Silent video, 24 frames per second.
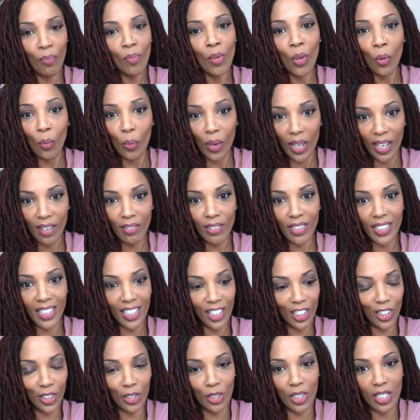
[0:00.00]
Whatever it
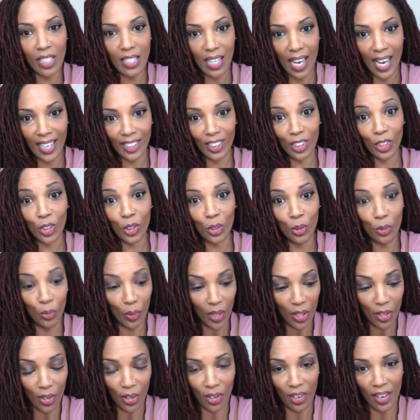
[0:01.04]
is you decide to do
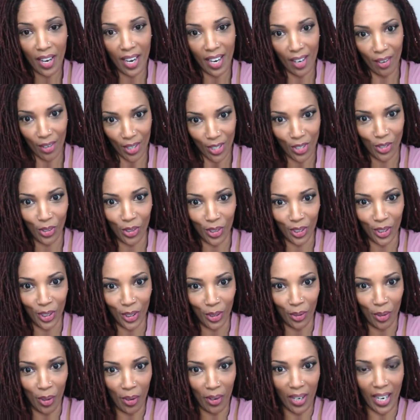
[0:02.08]
with your hair is on
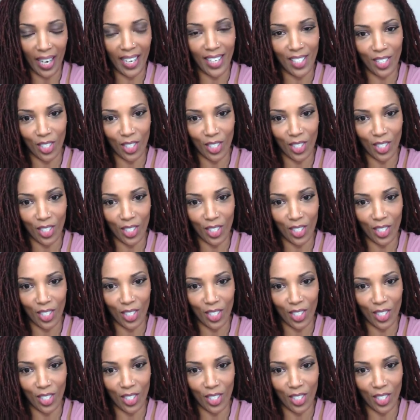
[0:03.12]
you, okay?